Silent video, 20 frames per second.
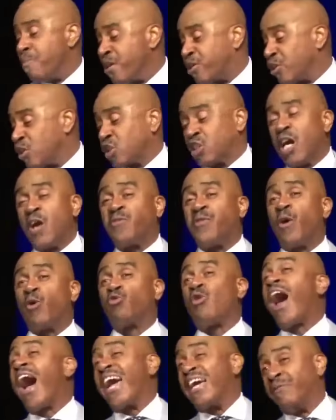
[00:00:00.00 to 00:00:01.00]
make yourself a
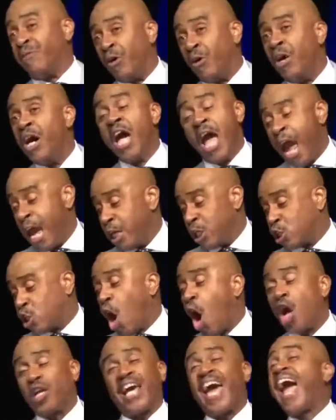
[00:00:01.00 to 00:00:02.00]
rival. And
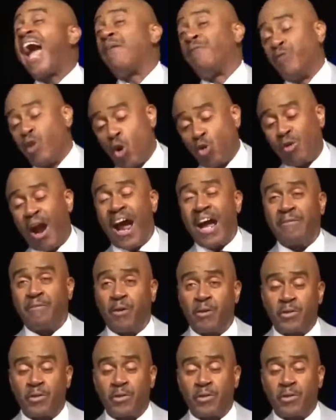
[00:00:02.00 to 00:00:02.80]
God have no rivals.